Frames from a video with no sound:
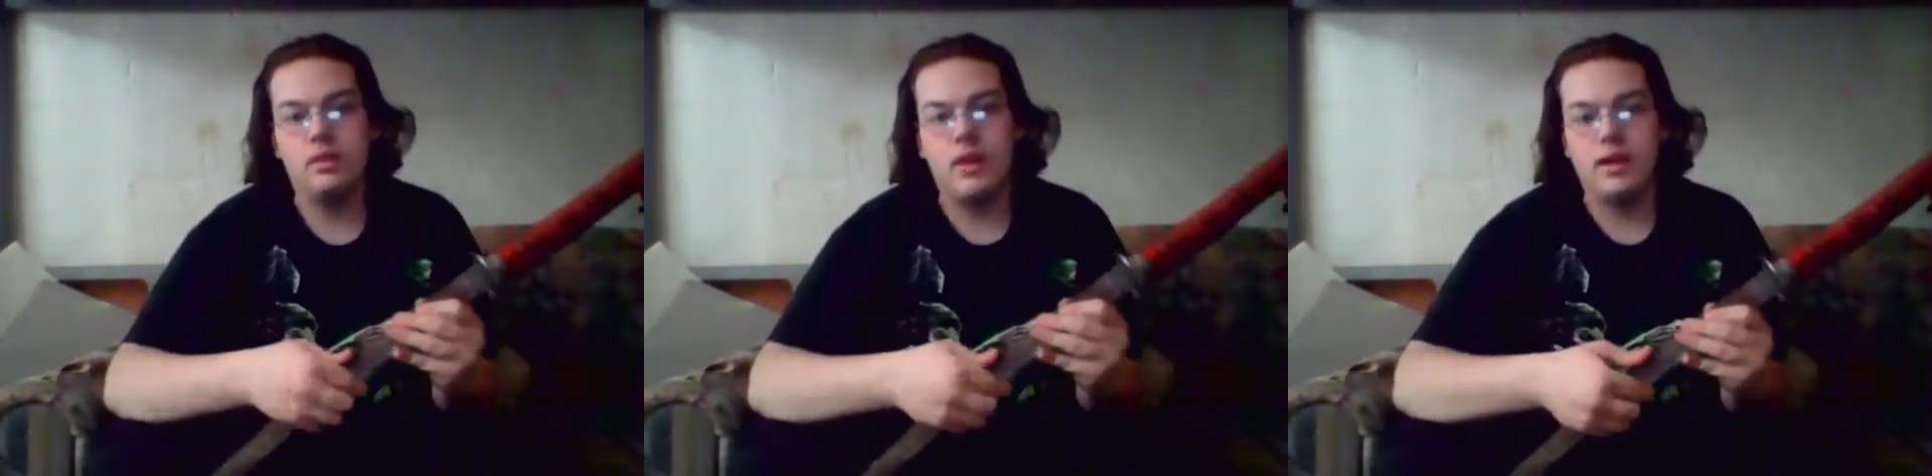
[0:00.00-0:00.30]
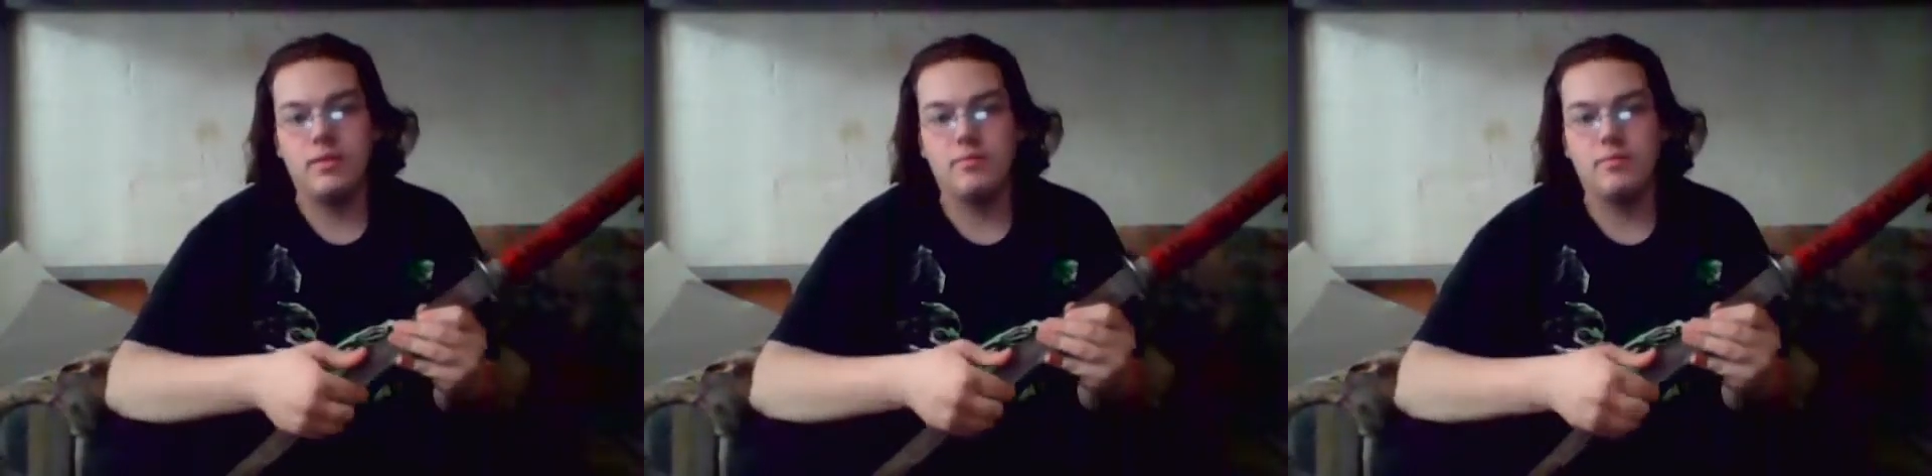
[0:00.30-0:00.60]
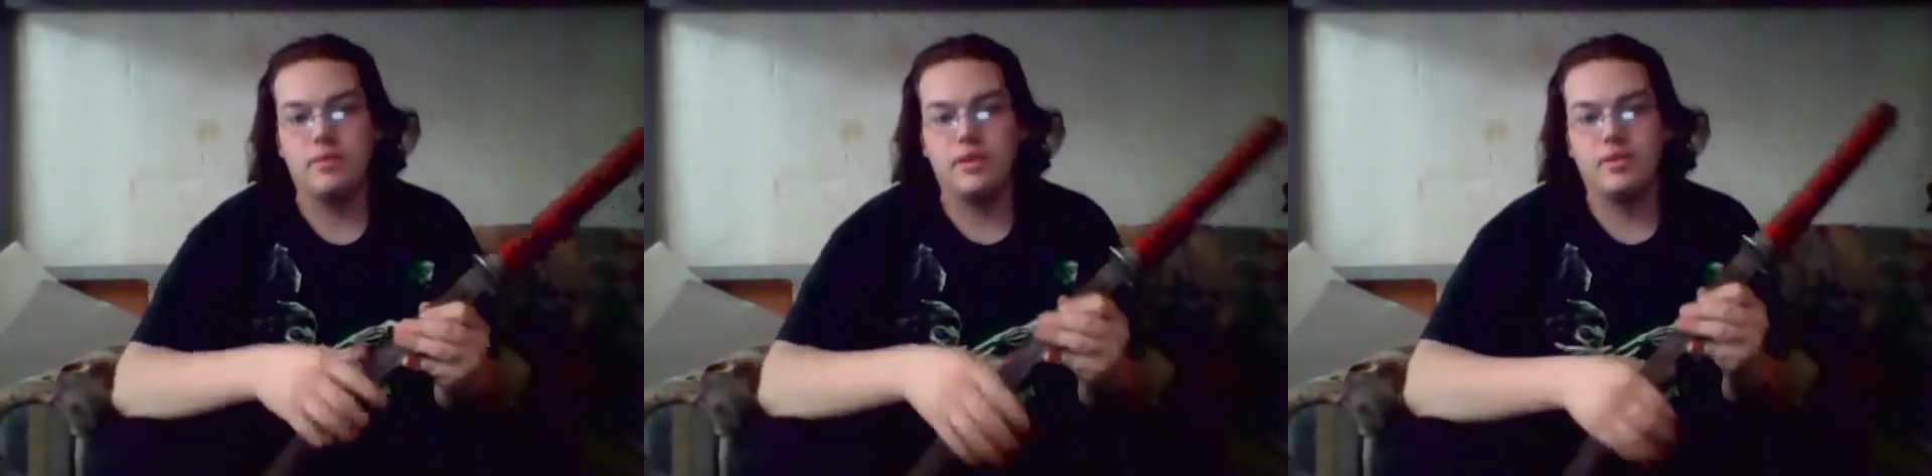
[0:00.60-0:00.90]
I can
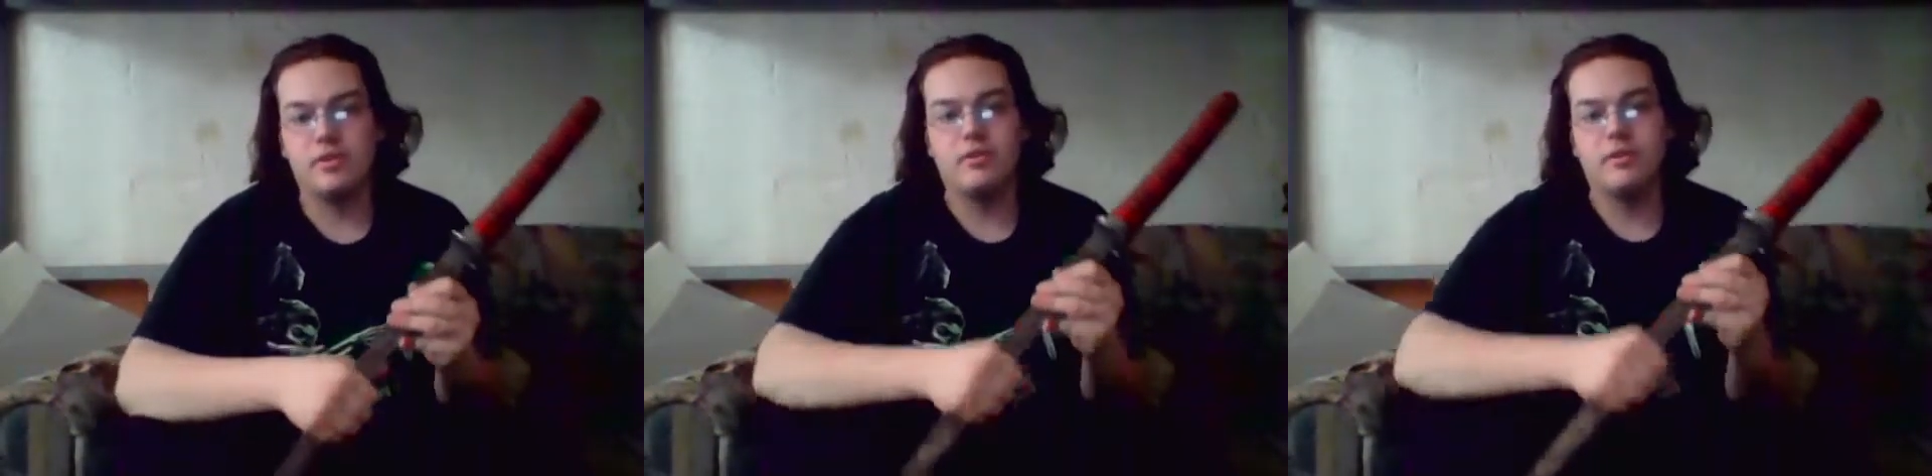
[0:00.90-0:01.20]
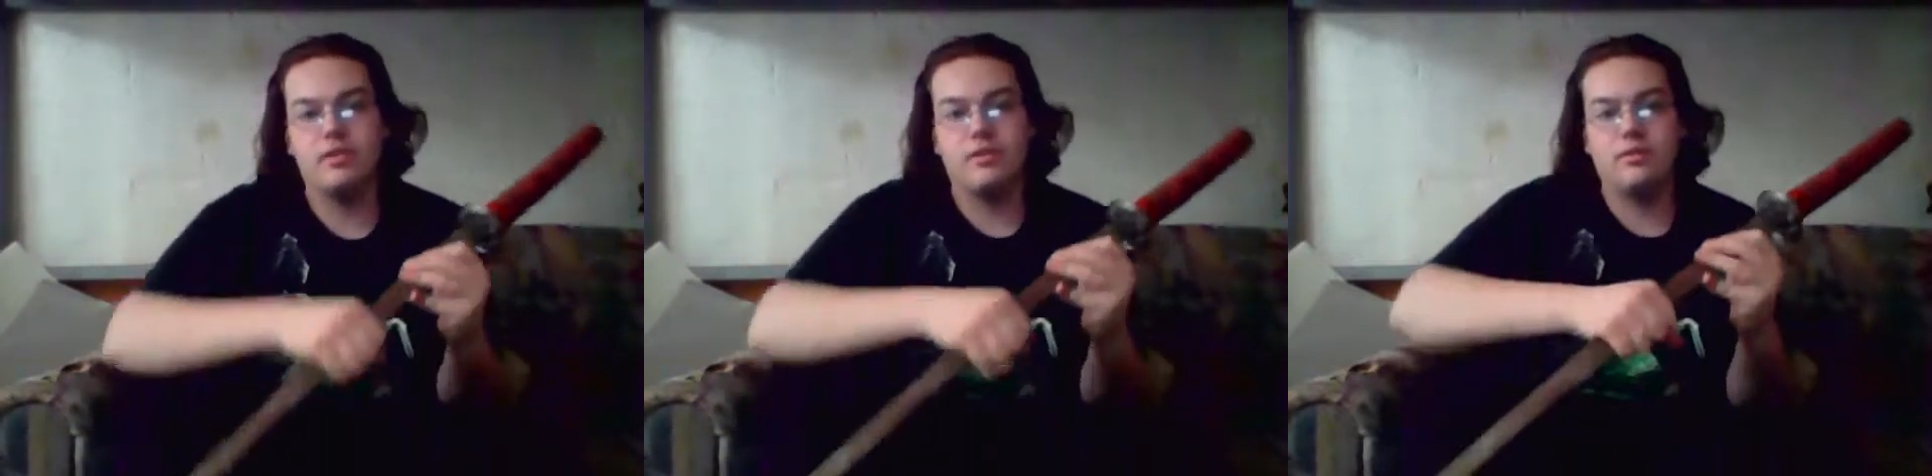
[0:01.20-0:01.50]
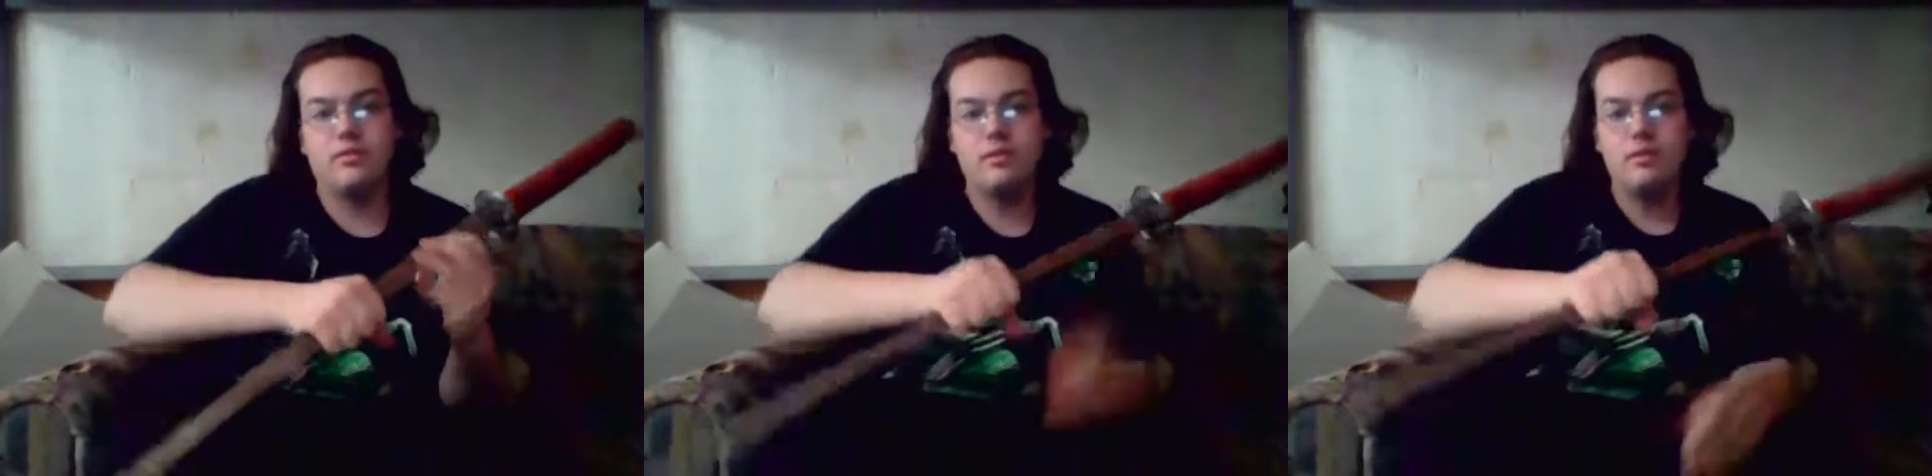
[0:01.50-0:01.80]
put pressure and just